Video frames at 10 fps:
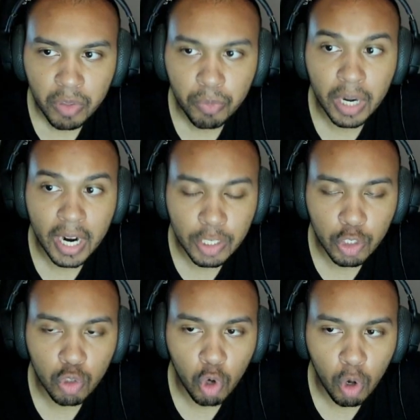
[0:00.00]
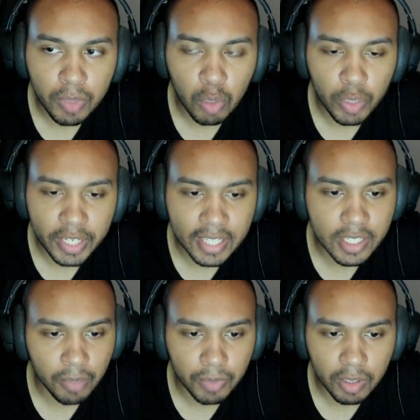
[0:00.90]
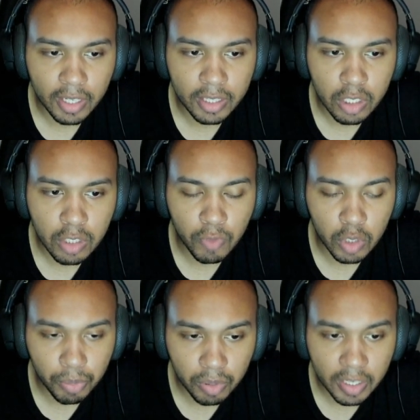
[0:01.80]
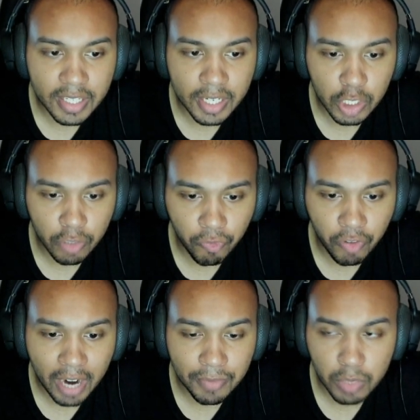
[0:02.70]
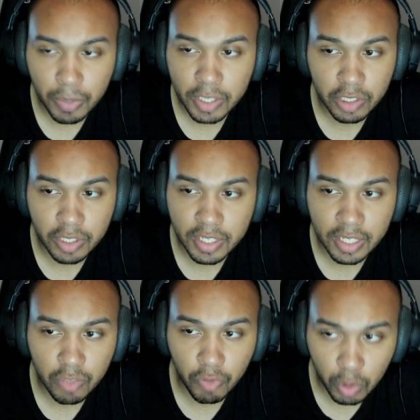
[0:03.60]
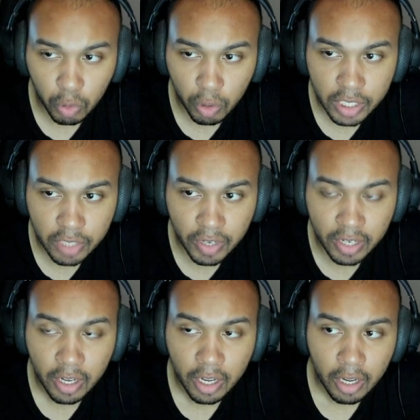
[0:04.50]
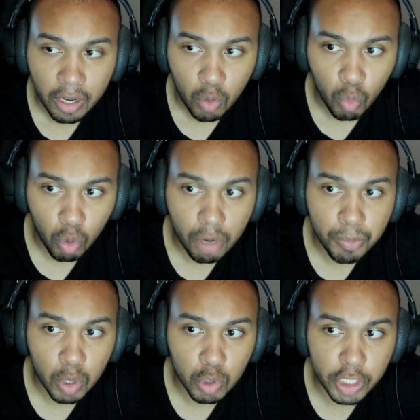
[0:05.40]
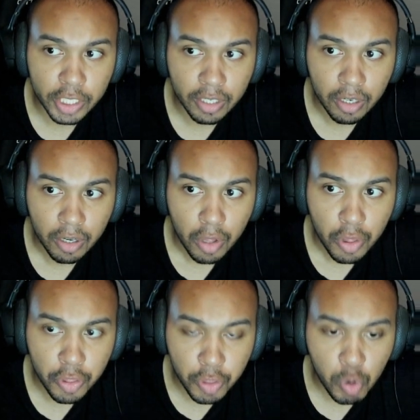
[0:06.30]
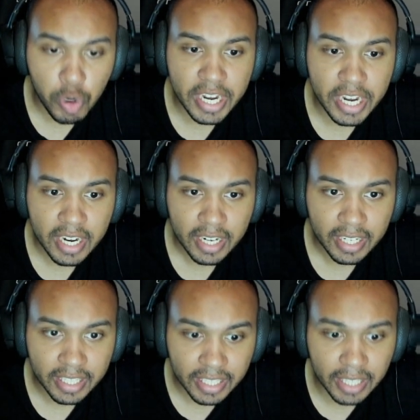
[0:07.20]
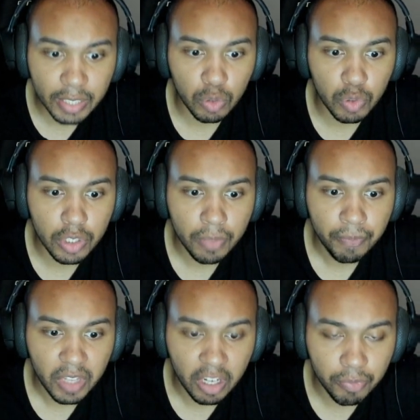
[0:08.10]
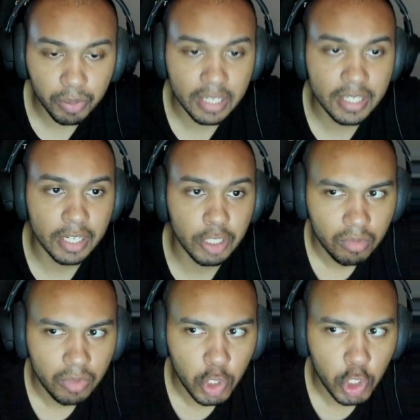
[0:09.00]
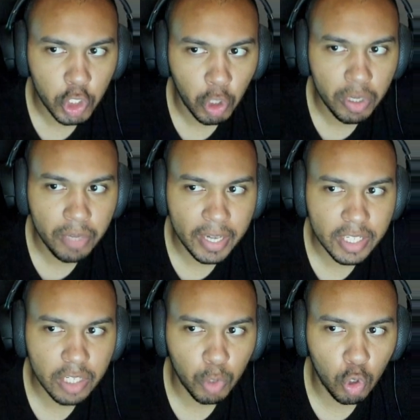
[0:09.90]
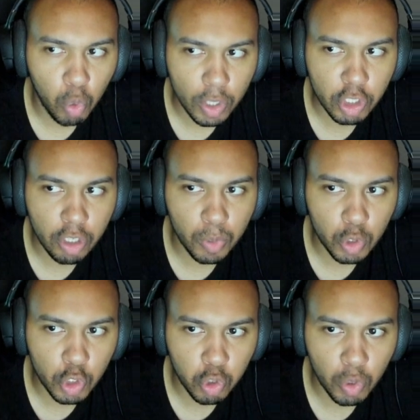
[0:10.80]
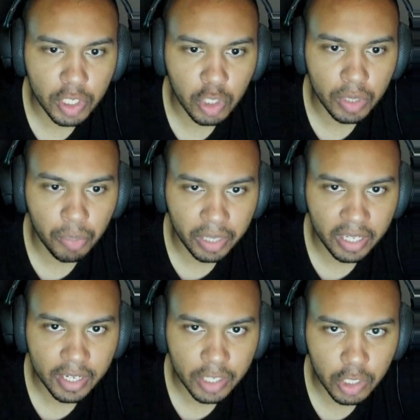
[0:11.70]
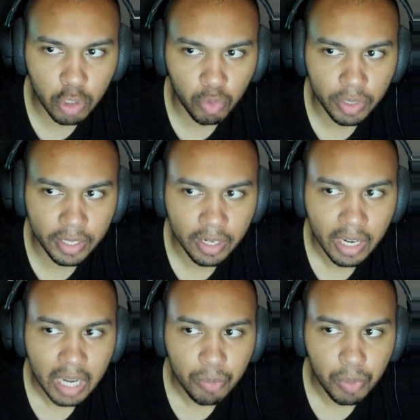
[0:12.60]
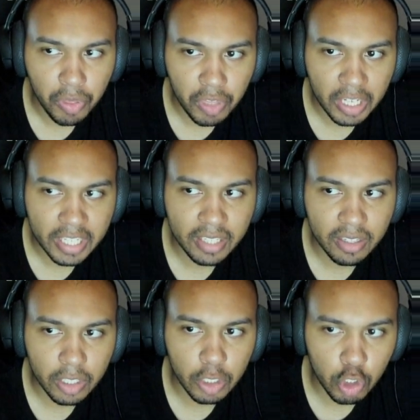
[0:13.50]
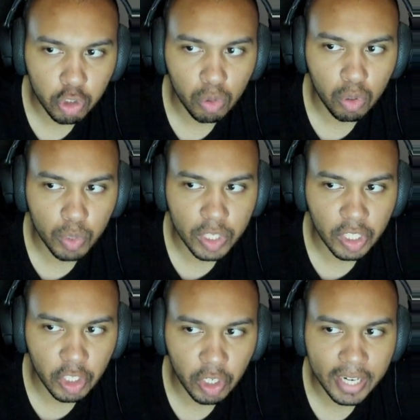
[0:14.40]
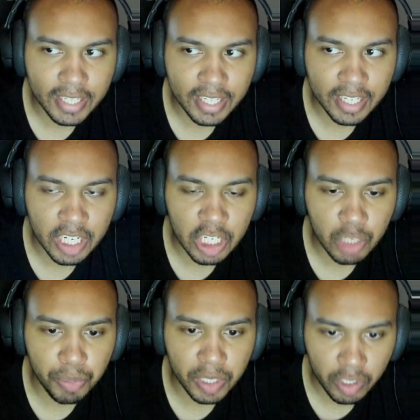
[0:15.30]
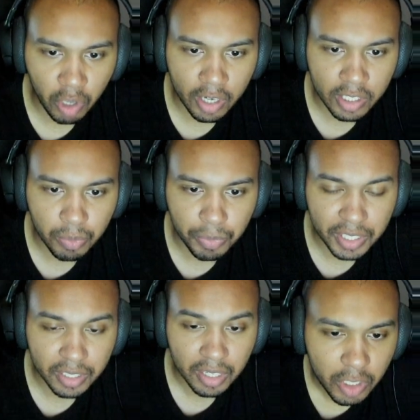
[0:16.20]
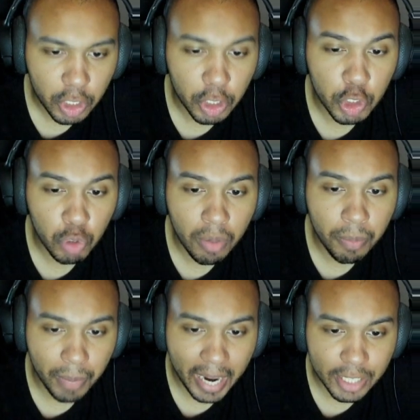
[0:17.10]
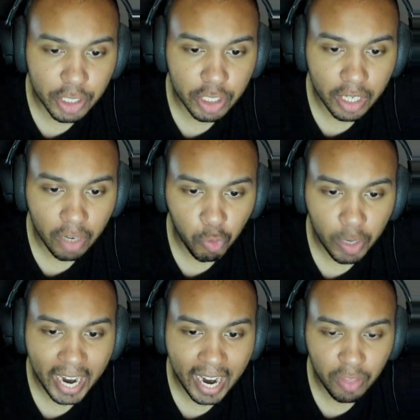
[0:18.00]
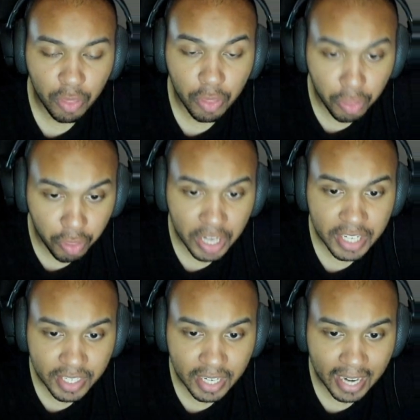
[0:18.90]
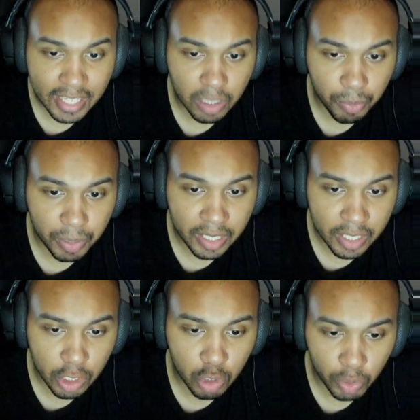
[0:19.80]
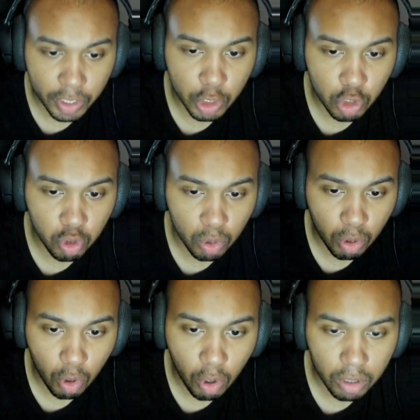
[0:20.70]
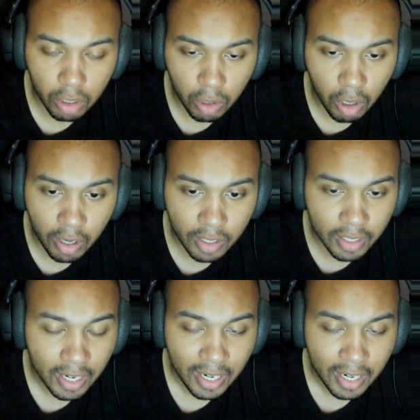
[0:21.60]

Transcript: But I do hope that we get something like this for the PlayStation 5, especially since from the looks of it, we're approaching 30 years of PlayStation. Sony made some questionable choices with the PS3, but thinking the controller was a good idea is beyond me. Could you imagine if we had this as the PS3 controller all along?